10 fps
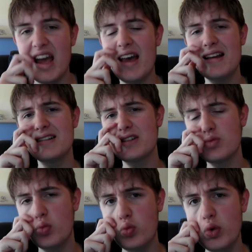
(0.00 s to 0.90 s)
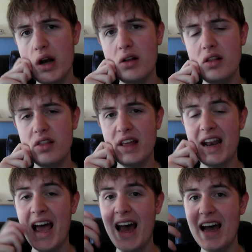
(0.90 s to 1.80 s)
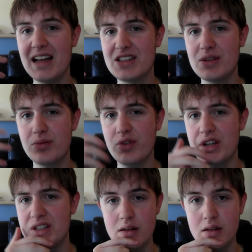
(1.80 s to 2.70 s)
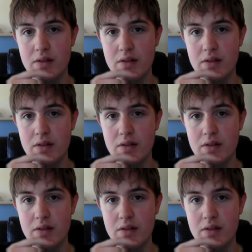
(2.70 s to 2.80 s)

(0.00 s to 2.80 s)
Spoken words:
And, well, that had some reason.